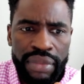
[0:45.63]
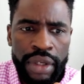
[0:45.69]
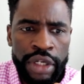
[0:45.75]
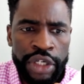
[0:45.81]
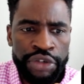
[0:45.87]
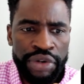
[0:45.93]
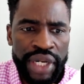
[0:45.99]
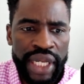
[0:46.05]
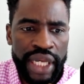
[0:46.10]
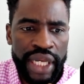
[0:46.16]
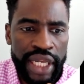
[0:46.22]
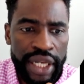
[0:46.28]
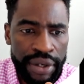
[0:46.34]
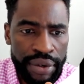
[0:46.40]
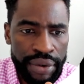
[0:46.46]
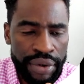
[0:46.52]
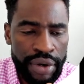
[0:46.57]
trading
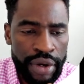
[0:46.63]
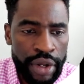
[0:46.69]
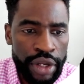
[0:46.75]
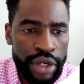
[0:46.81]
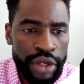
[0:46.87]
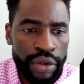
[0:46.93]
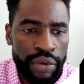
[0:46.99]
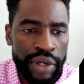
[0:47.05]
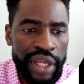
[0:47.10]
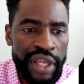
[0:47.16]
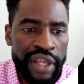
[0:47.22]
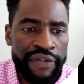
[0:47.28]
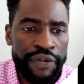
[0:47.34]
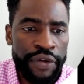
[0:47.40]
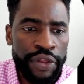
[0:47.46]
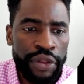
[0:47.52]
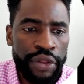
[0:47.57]
here,
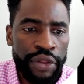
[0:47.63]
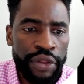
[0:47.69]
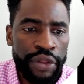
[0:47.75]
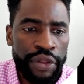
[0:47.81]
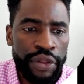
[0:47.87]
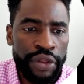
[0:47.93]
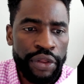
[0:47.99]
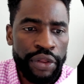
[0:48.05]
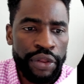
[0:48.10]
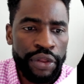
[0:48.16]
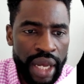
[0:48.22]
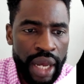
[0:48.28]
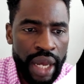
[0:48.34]
even though these